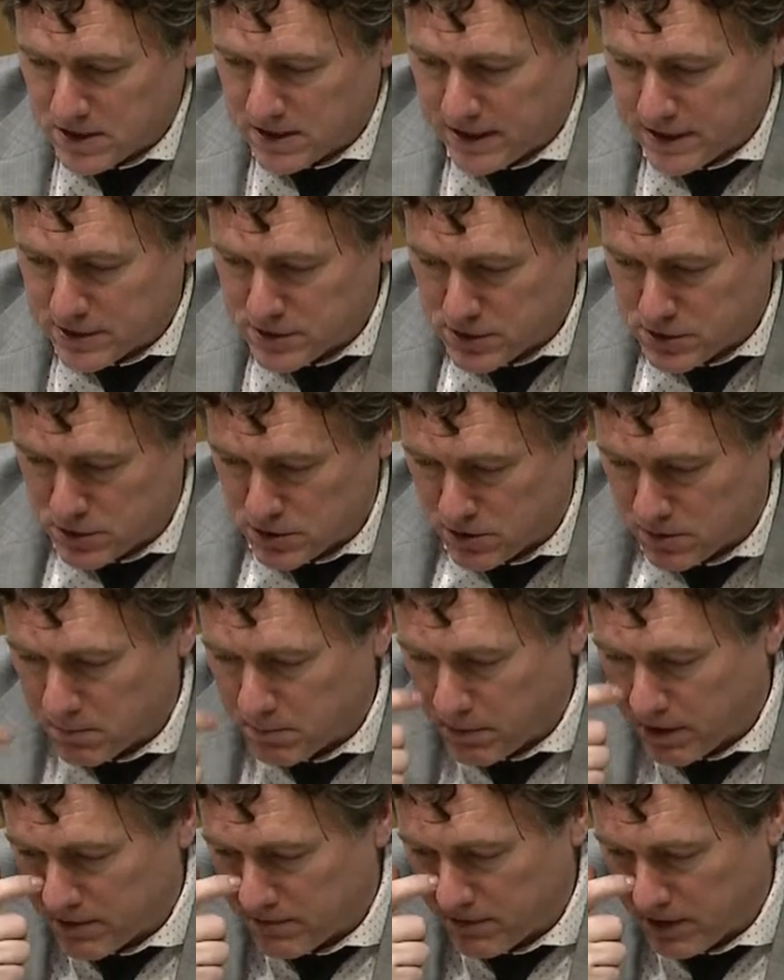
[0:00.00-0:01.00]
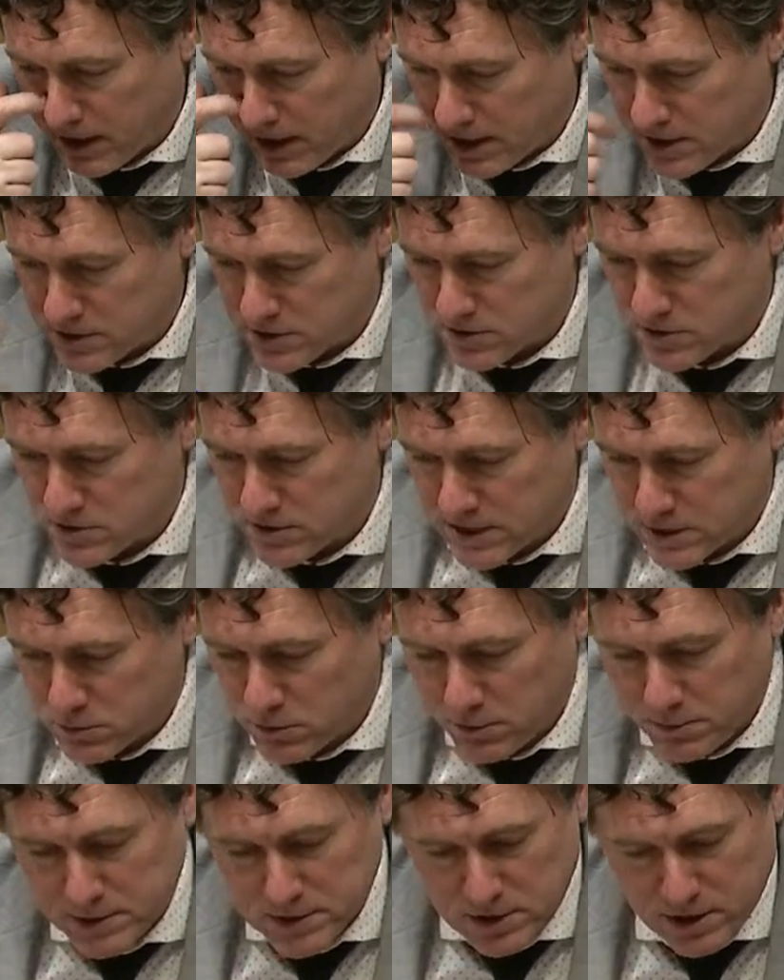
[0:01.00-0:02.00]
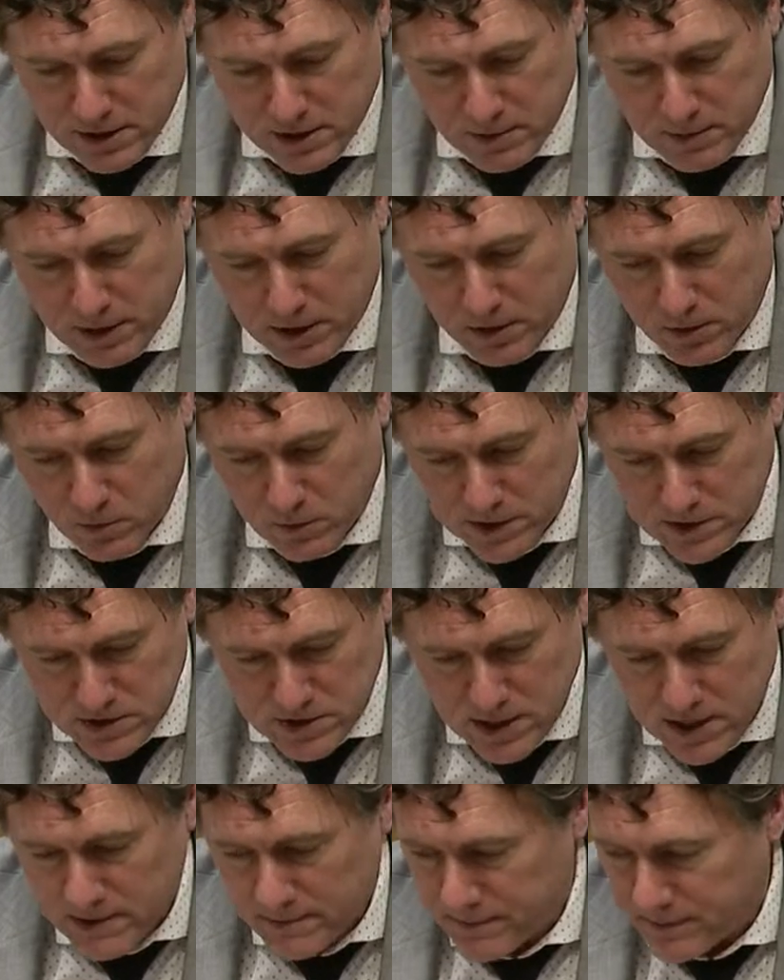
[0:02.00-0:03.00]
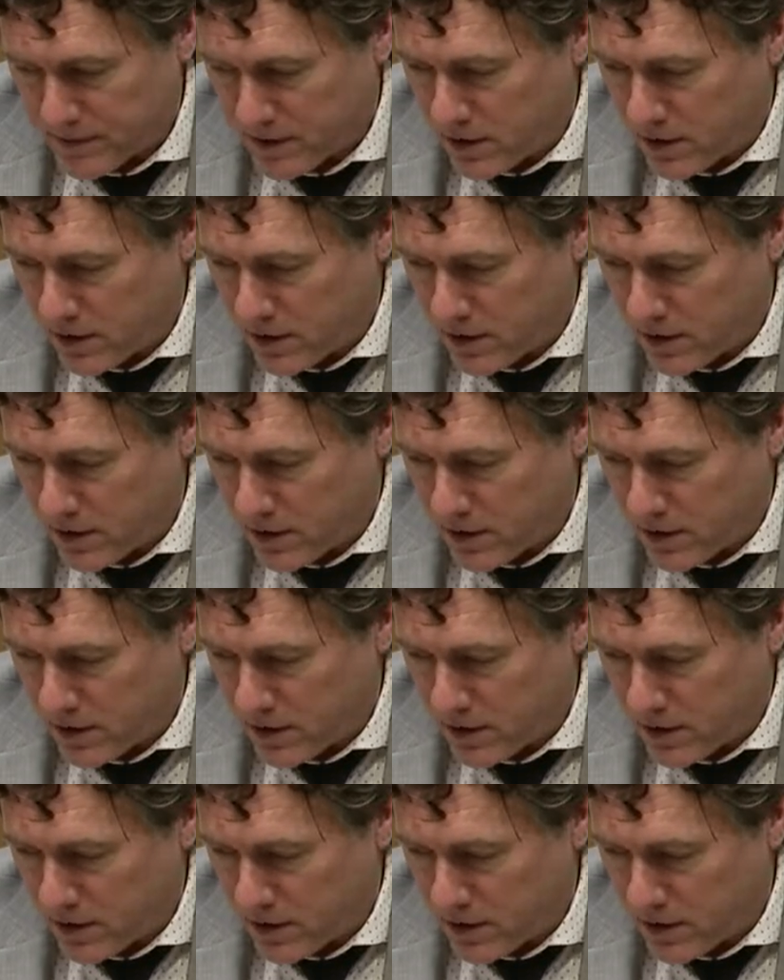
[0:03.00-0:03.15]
Licensure Modification. So that's what we'll be talking about on Wednesday.